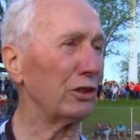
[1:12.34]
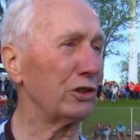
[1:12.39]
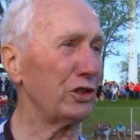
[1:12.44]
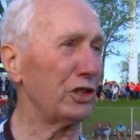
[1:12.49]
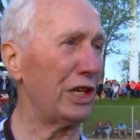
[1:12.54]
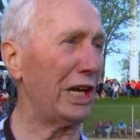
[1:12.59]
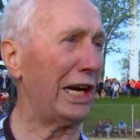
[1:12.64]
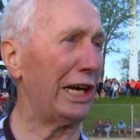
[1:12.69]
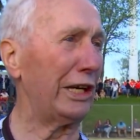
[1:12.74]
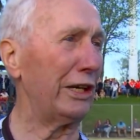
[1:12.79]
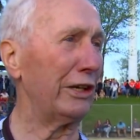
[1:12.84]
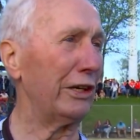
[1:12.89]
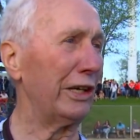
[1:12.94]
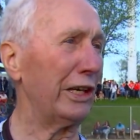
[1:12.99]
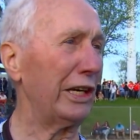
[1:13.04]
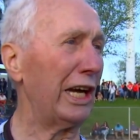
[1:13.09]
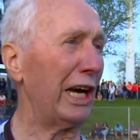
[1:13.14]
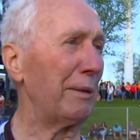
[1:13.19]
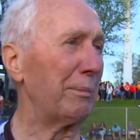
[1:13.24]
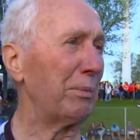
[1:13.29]
Schneider,
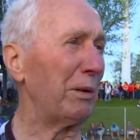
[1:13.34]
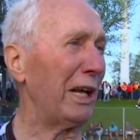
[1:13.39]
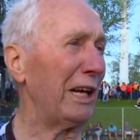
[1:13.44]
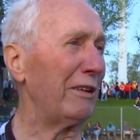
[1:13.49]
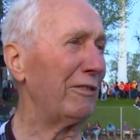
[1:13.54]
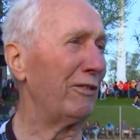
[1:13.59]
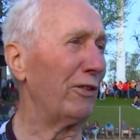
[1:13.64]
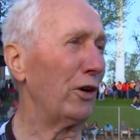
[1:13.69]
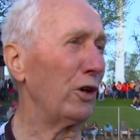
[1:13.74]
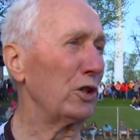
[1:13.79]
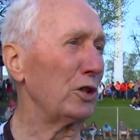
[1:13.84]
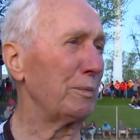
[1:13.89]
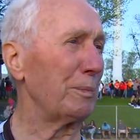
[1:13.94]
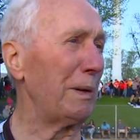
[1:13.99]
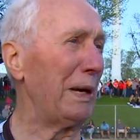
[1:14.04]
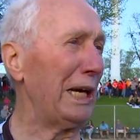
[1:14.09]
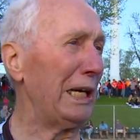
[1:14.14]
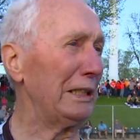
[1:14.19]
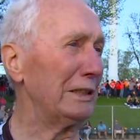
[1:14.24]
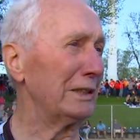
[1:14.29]
and I played first
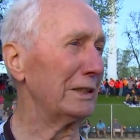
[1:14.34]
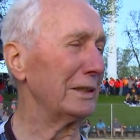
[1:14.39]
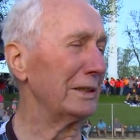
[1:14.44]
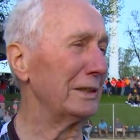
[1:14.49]
base.